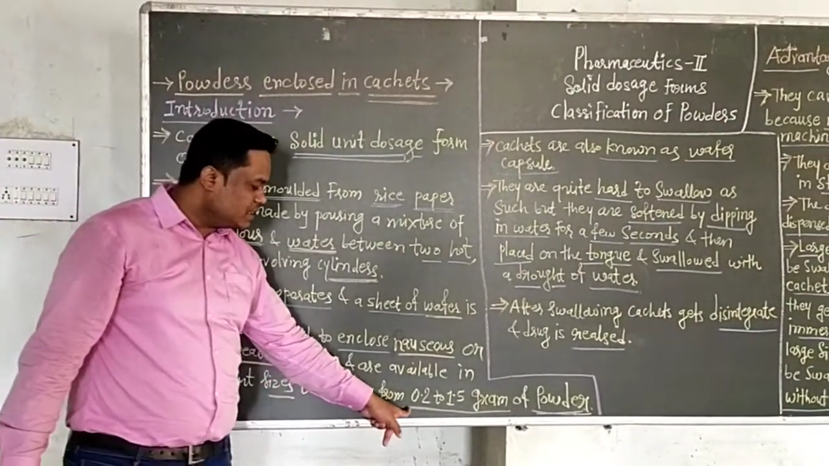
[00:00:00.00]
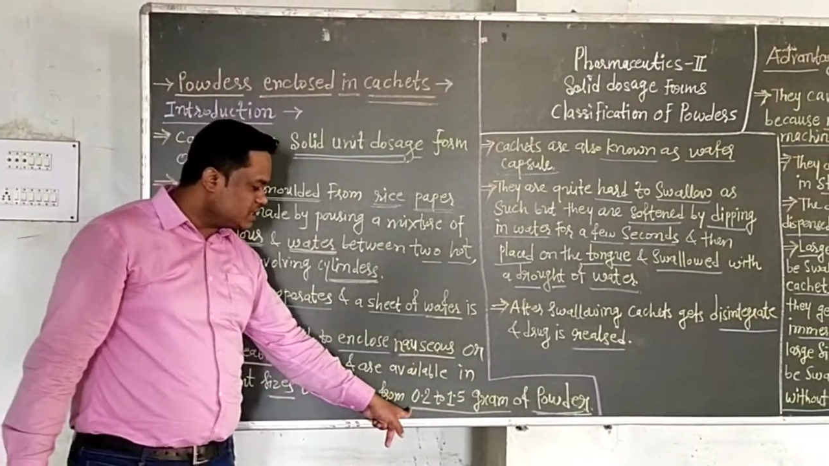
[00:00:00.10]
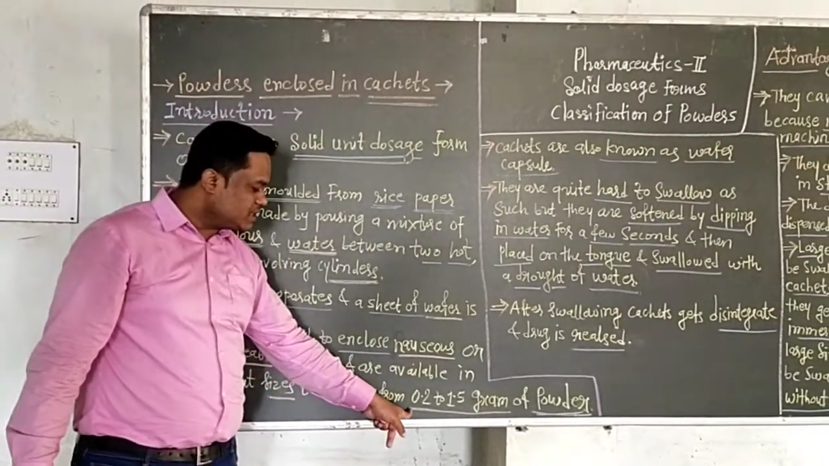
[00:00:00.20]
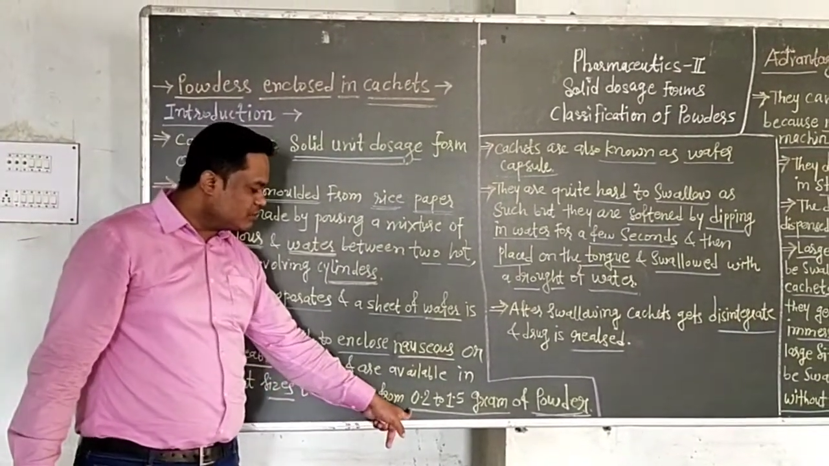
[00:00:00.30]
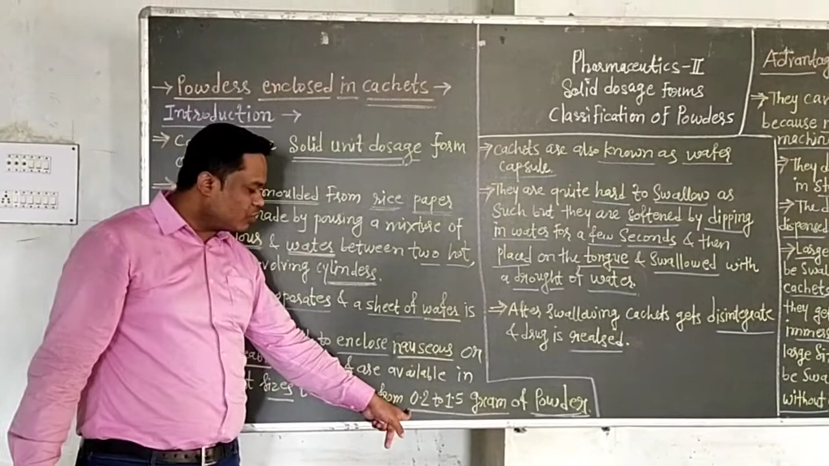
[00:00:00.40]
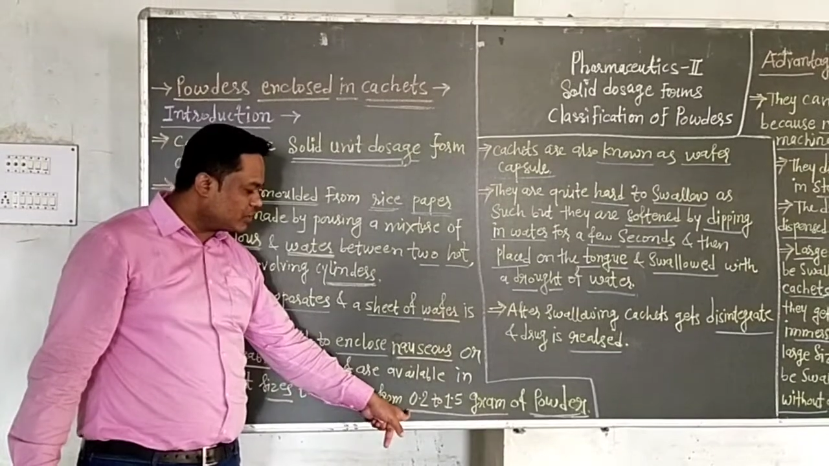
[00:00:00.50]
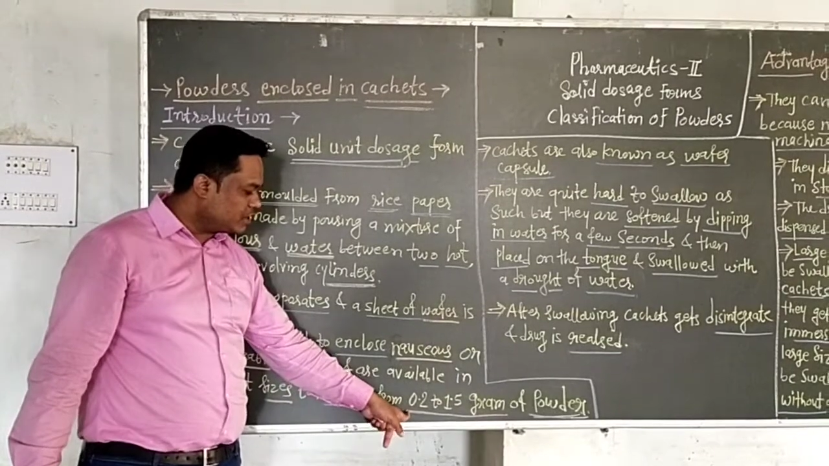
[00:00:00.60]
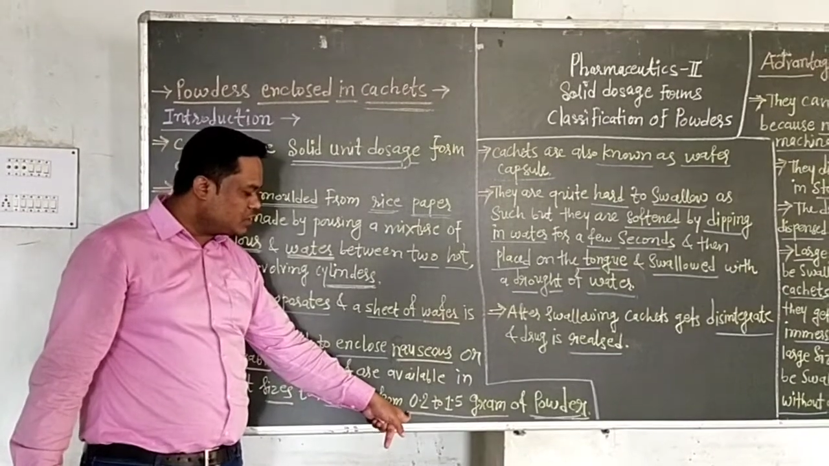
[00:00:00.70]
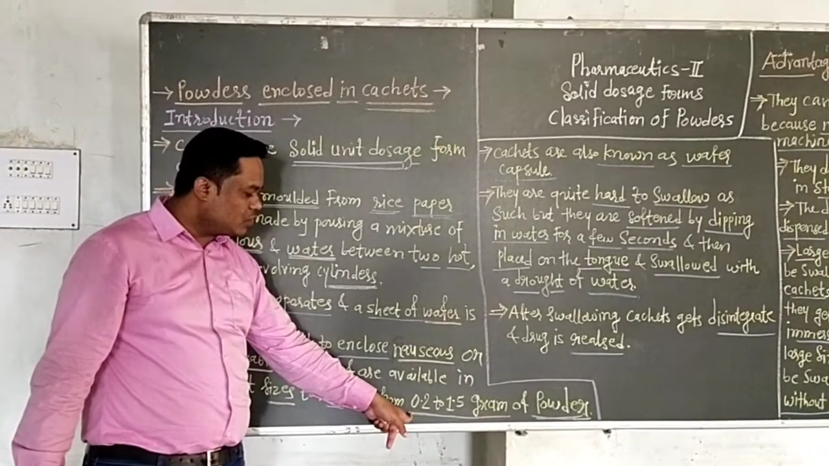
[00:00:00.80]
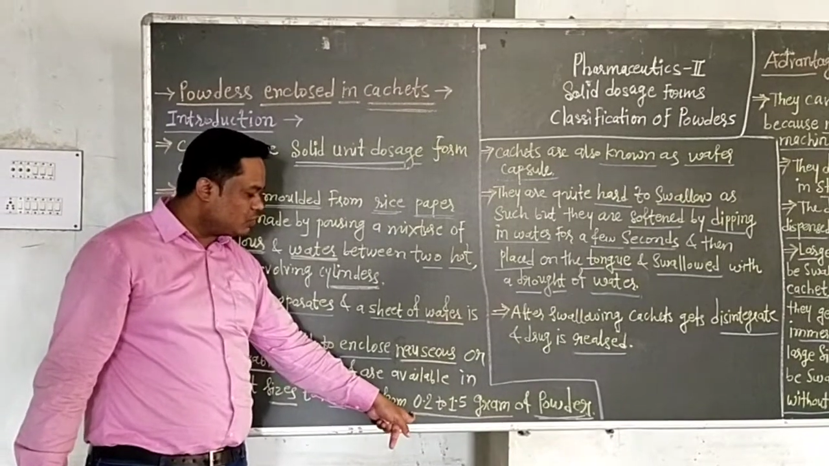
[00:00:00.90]
this is
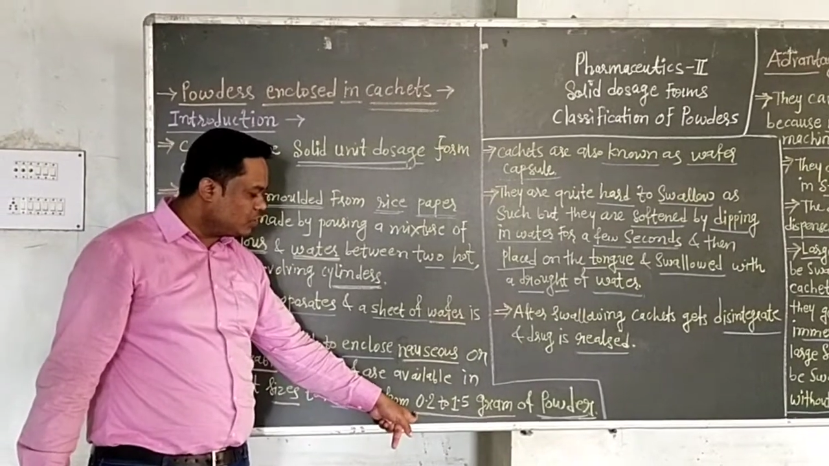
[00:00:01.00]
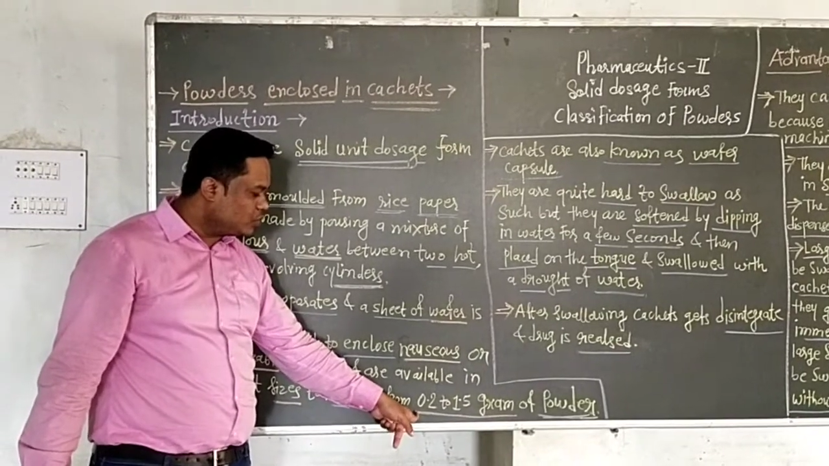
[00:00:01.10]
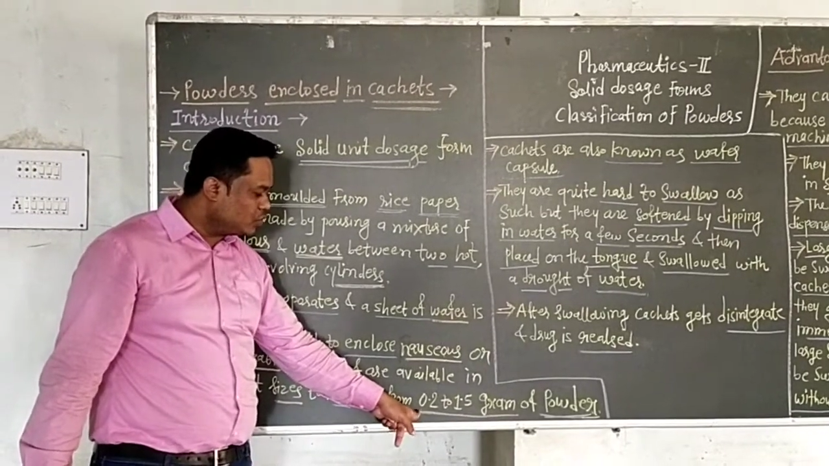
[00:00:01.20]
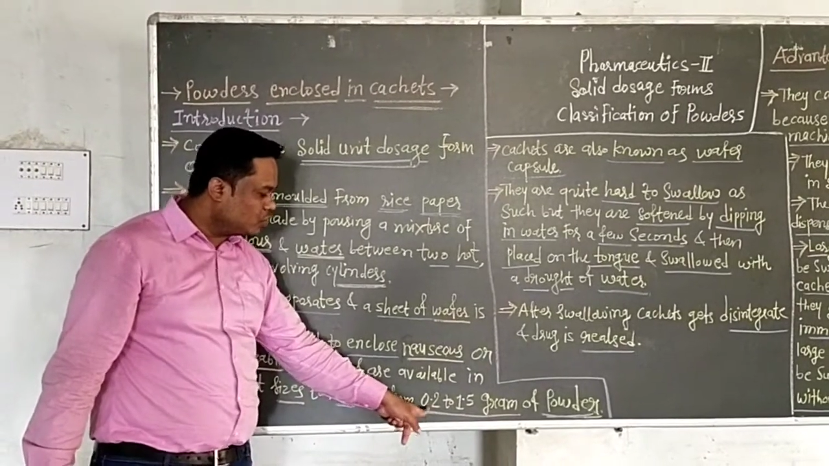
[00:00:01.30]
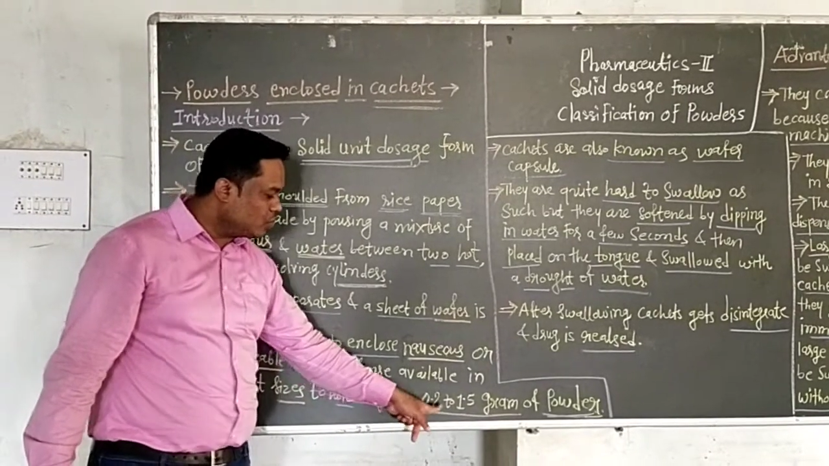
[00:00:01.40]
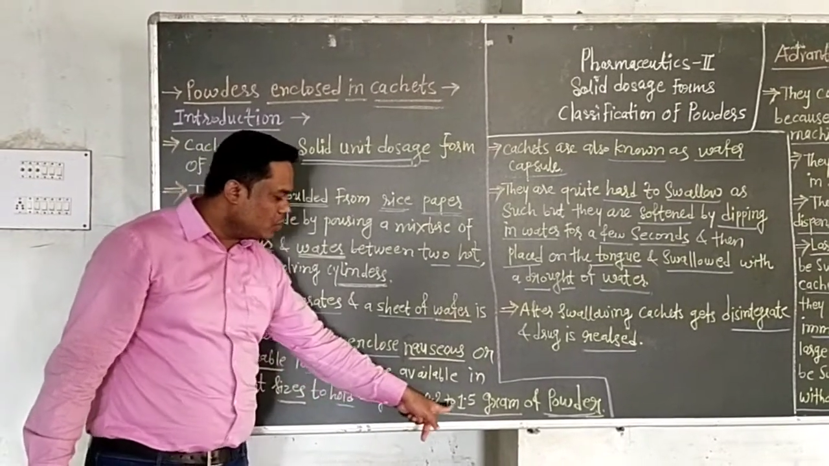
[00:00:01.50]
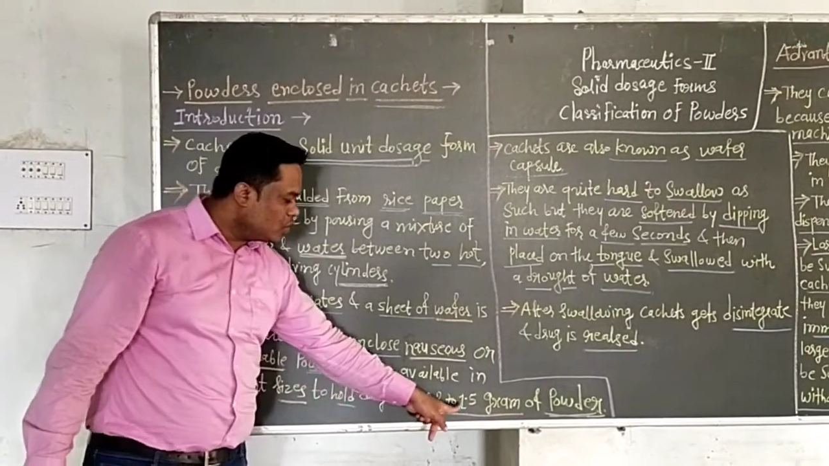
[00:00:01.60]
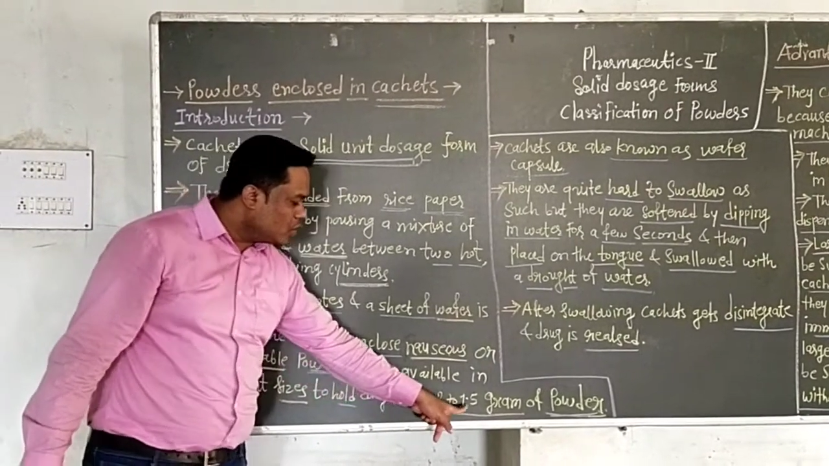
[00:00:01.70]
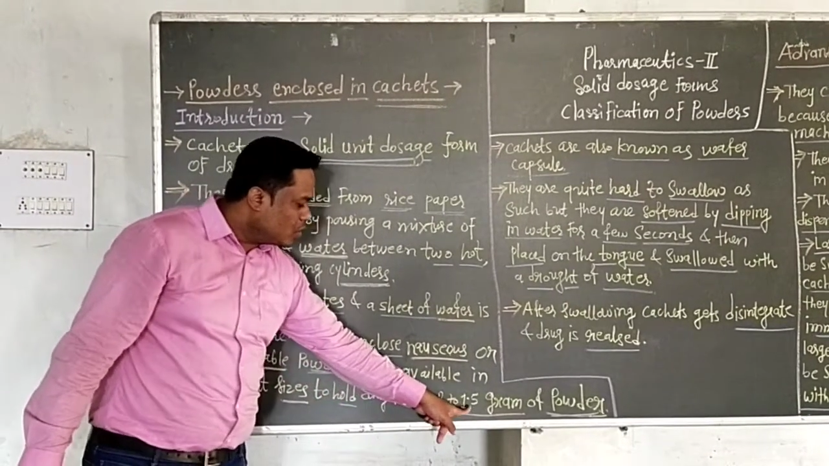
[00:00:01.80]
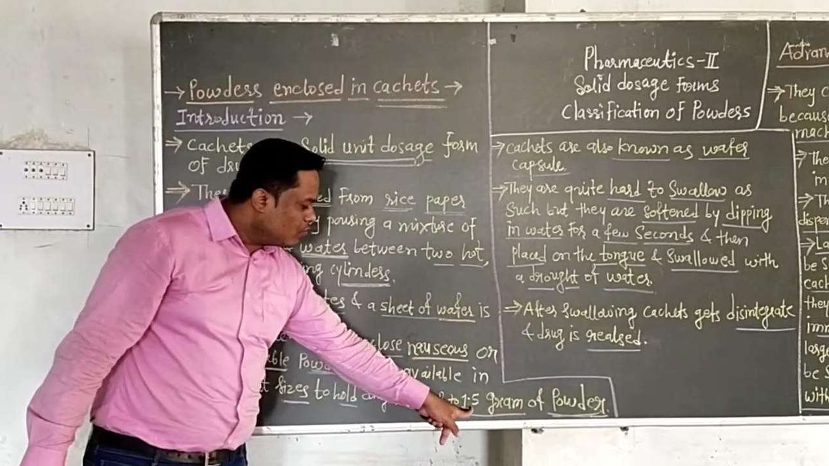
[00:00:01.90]
important, 0.2
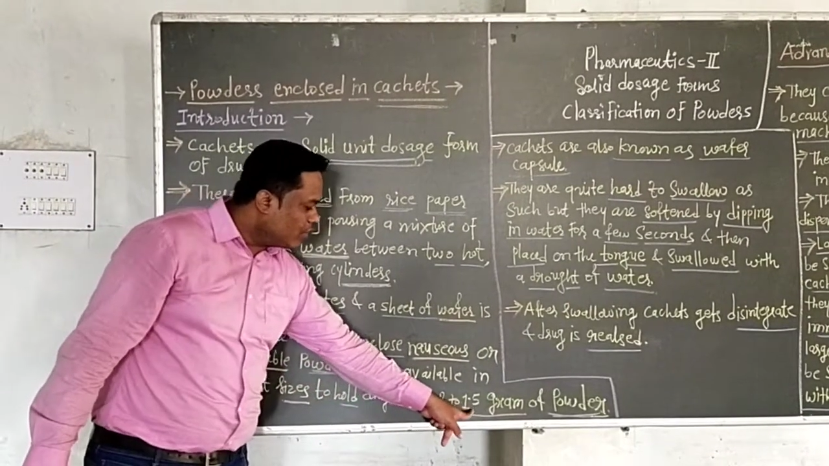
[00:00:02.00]
to